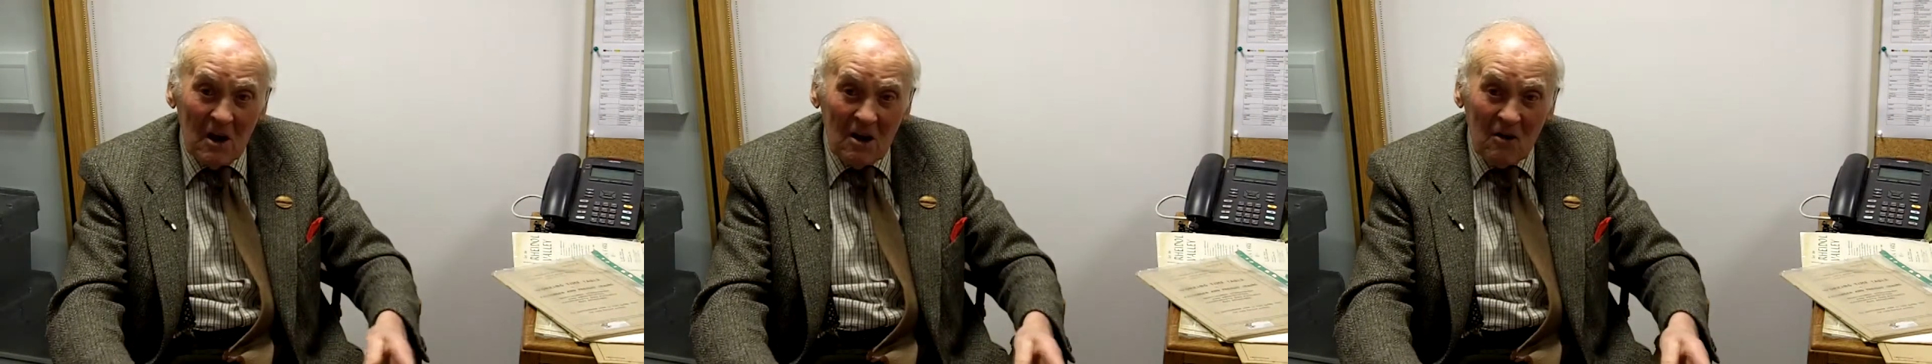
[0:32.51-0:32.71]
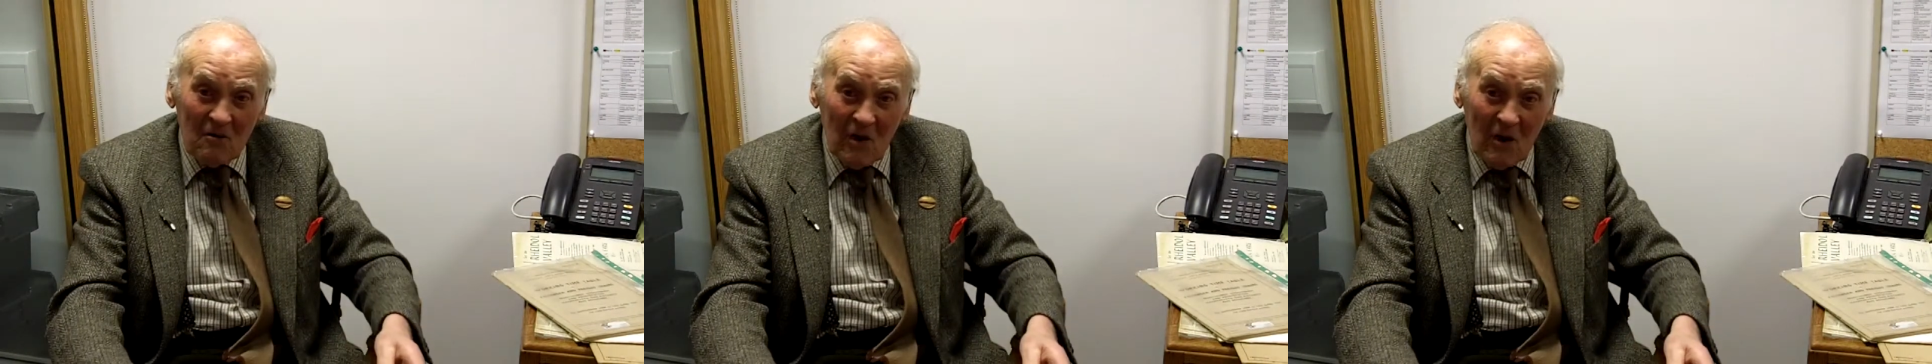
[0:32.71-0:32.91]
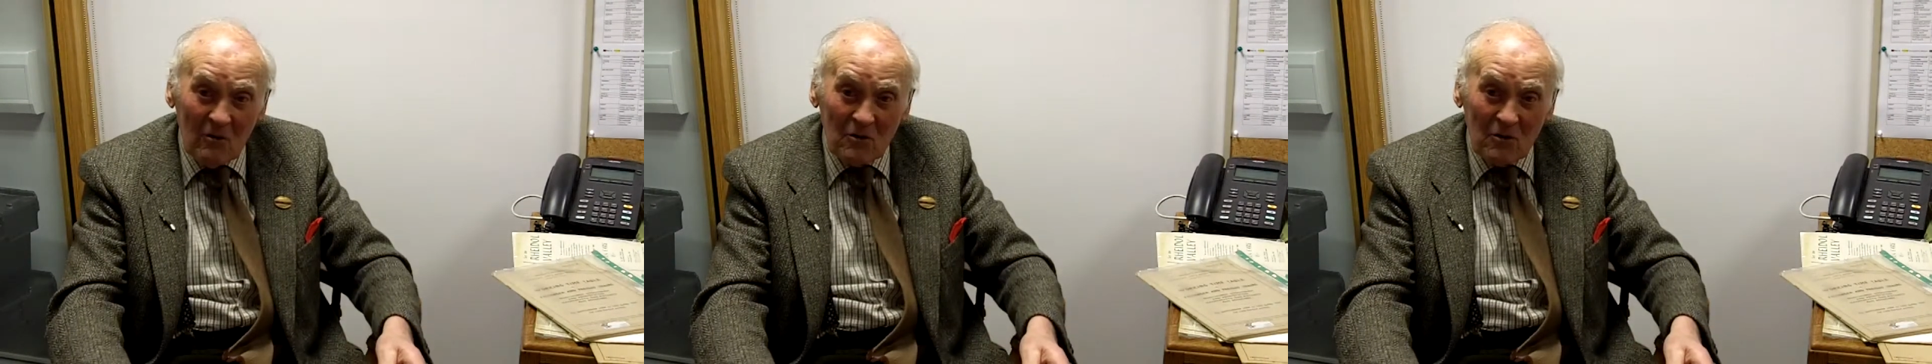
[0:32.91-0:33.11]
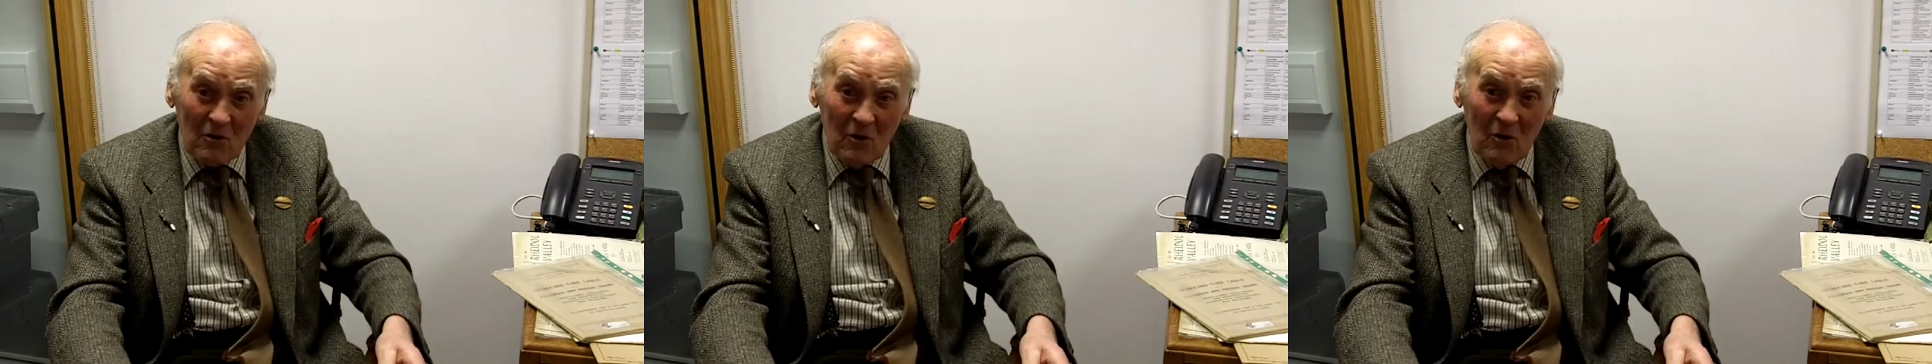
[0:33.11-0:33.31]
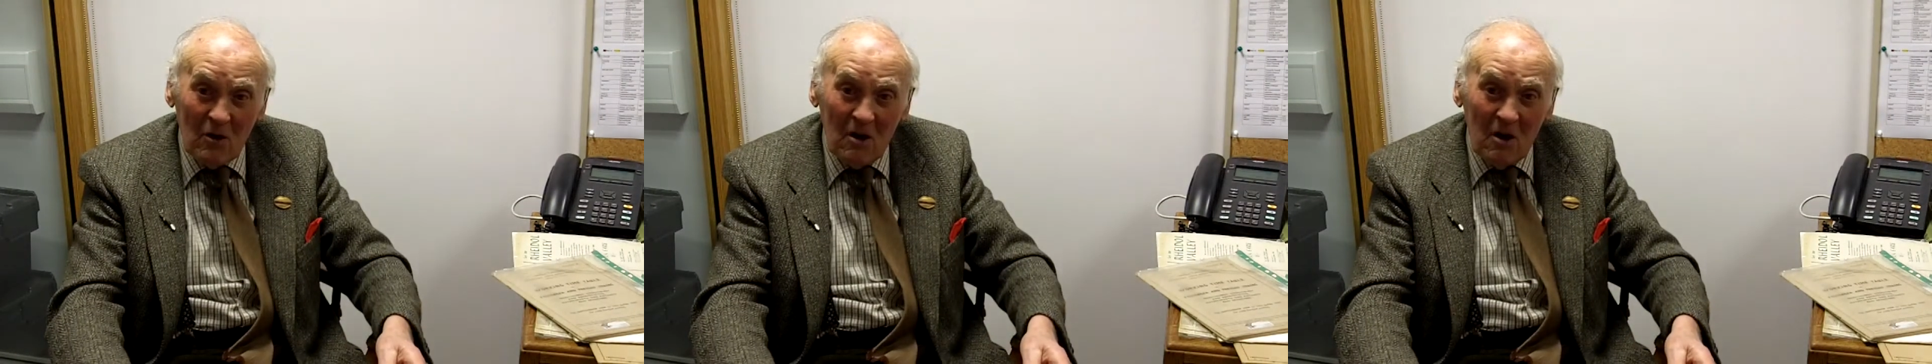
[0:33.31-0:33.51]
in
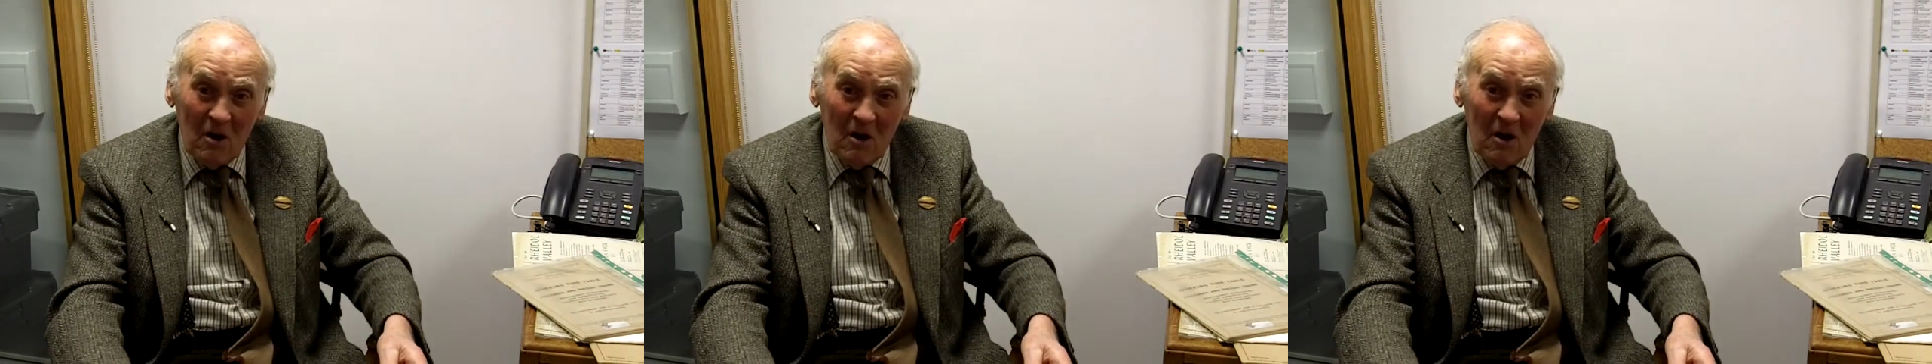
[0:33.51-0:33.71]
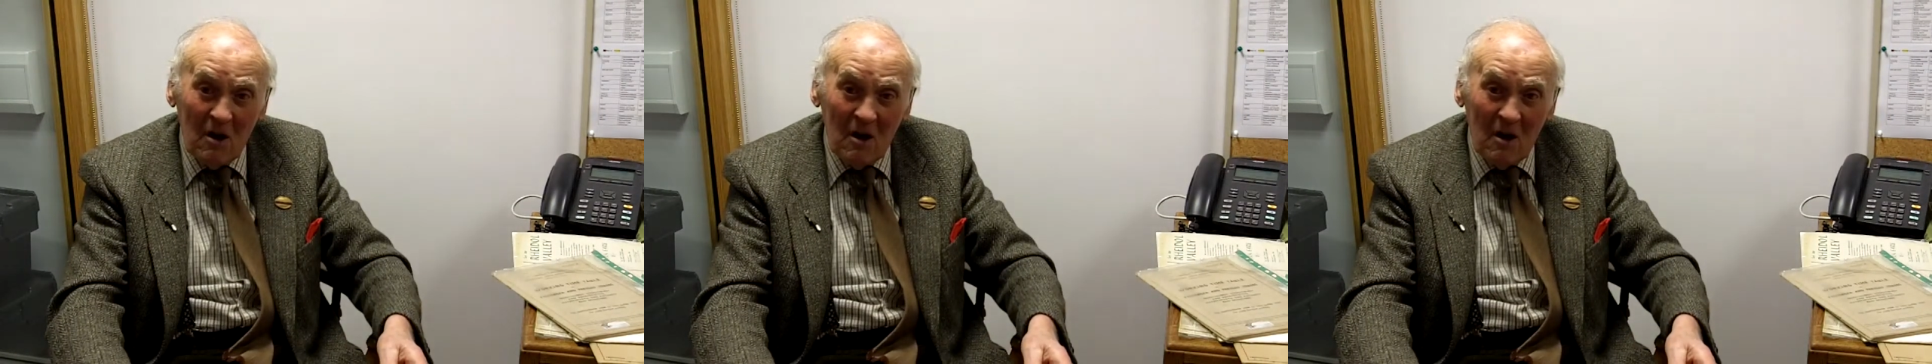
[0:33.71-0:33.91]
Trauscoed